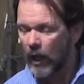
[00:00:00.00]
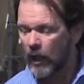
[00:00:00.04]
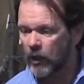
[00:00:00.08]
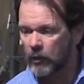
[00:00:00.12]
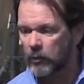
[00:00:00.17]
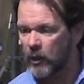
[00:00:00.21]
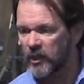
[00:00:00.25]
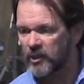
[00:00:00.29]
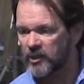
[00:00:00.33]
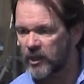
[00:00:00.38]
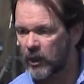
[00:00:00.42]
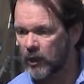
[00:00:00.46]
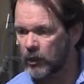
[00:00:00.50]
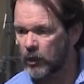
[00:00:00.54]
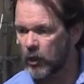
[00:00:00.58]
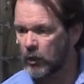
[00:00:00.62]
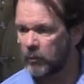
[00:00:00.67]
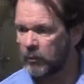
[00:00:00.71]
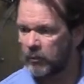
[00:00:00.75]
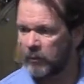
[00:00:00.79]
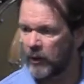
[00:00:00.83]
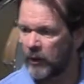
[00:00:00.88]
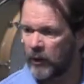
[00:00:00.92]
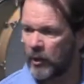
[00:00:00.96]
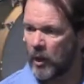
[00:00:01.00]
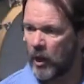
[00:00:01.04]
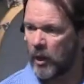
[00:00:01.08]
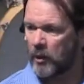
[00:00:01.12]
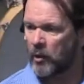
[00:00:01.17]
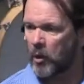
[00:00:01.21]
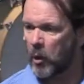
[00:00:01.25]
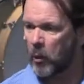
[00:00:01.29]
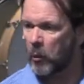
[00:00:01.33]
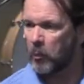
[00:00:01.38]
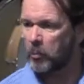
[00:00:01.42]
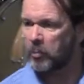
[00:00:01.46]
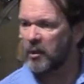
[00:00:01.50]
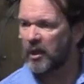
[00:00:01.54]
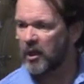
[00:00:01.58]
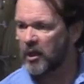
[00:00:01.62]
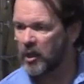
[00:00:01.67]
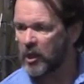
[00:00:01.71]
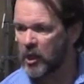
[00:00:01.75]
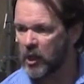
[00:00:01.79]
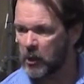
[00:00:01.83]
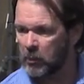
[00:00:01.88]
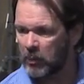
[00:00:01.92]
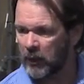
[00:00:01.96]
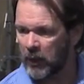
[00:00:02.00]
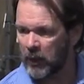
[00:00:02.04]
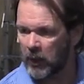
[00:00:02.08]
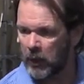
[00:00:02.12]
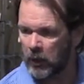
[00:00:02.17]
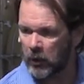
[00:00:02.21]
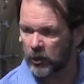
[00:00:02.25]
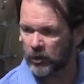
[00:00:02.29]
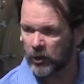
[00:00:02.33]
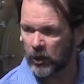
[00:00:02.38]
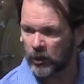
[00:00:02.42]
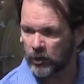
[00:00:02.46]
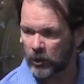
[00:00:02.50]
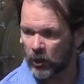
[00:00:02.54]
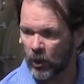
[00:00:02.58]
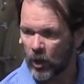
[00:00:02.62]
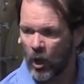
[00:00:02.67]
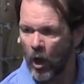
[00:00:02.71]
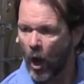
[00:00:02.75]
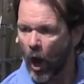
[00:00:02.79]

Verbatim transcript: Otherwise, he had no, he had no ability to be an intercessor.